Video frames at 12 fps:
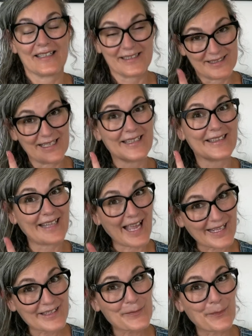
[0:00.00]
See,
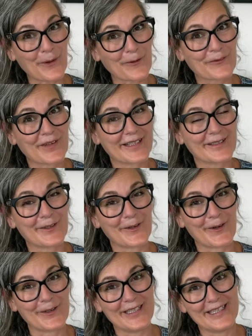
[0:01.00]
that's perfect
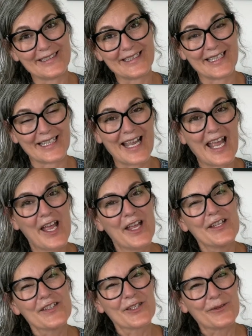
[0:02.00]
car knitting.
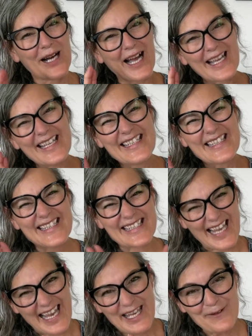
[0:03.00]
So I
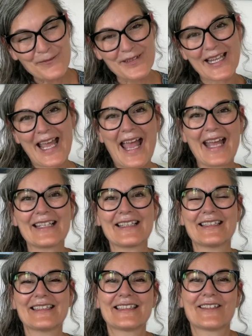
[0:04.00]
saved that
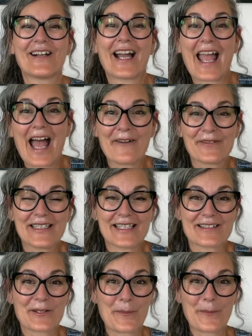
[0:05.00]
so I have it
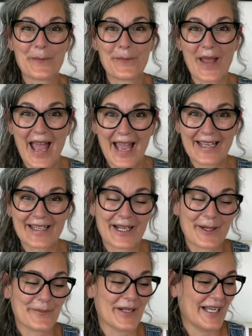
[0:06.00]
as a
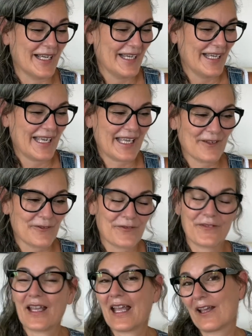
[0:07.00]
backup
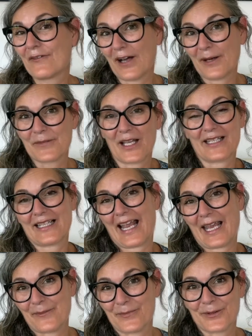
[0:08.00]
if I'm not
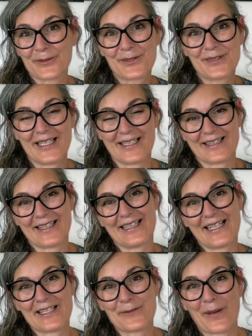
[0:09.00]
able to knit the
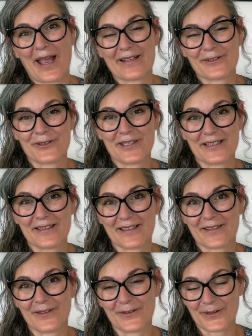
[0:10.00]
lace pattern in the
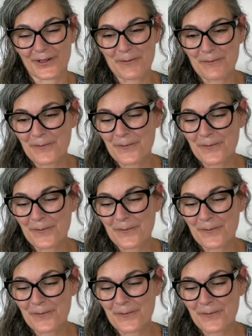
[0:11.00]
car.